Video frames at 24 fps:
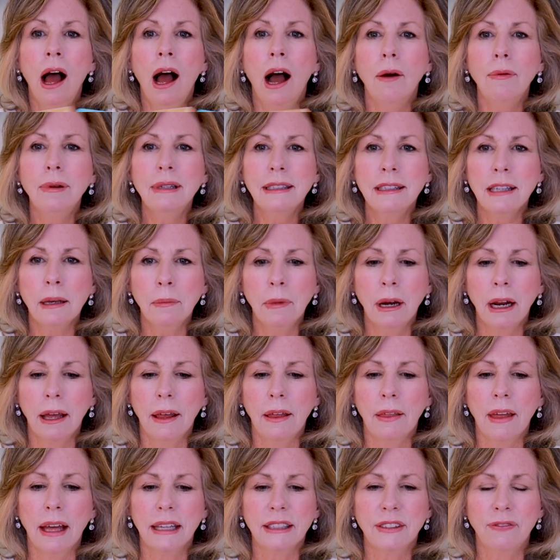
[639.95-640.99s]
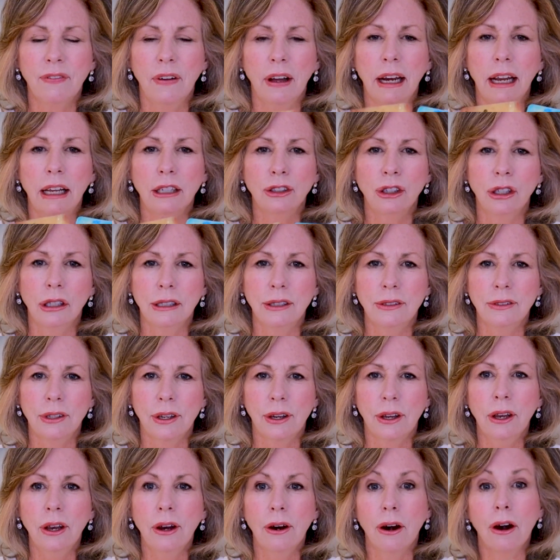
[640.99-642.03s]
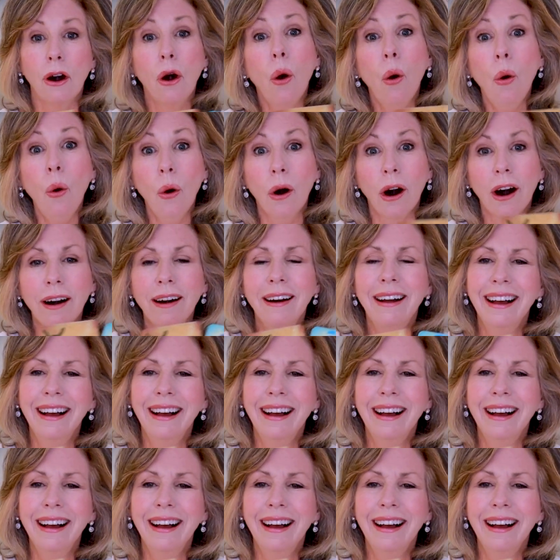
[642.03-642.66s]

i want somebody that's financially secure or